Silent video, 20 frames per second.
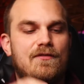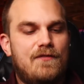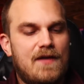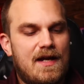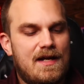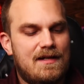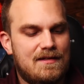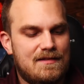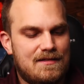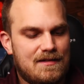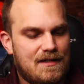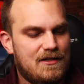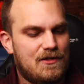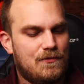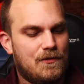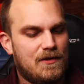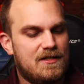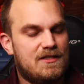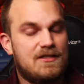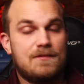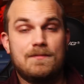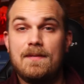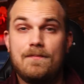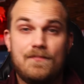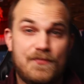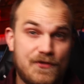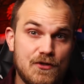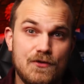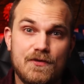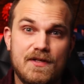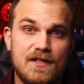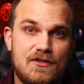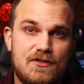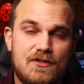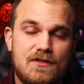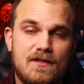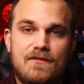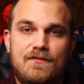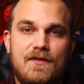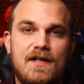a fan design you want to submit to
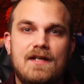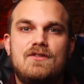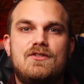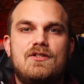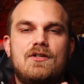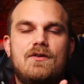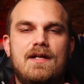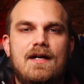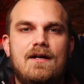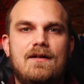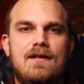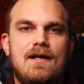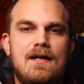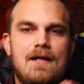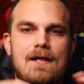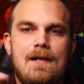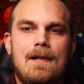this fan showdown,